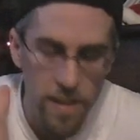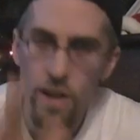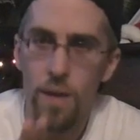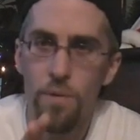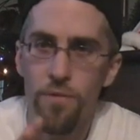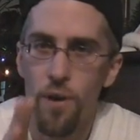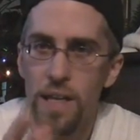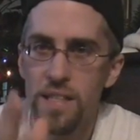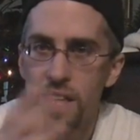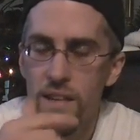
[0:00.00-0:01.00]
you know how before
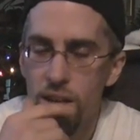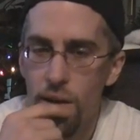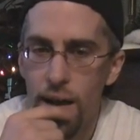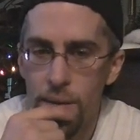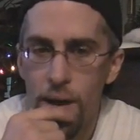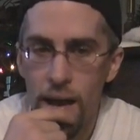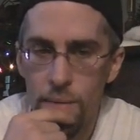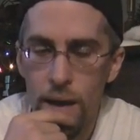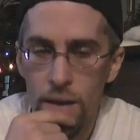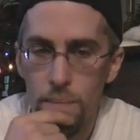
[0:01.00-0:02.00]
I said, you know,
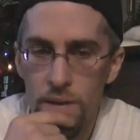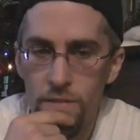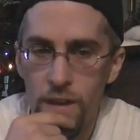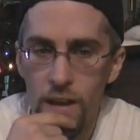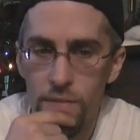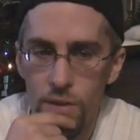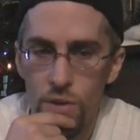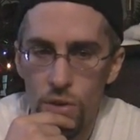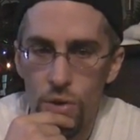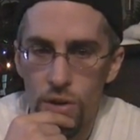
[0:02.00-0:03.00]
I'd rather be a fan of the
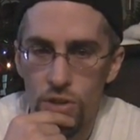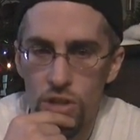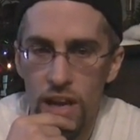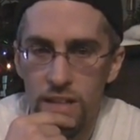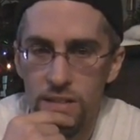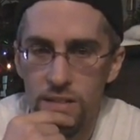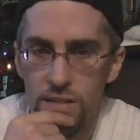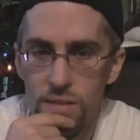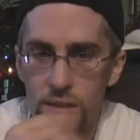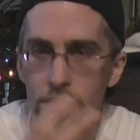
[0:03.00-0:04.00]
New York
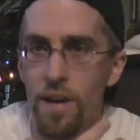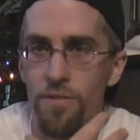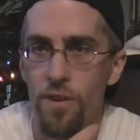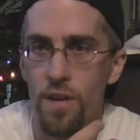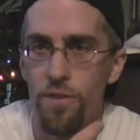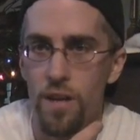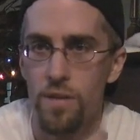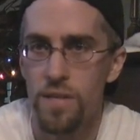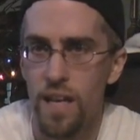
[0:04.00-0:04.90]
Jets than my Philadelphia Eagles?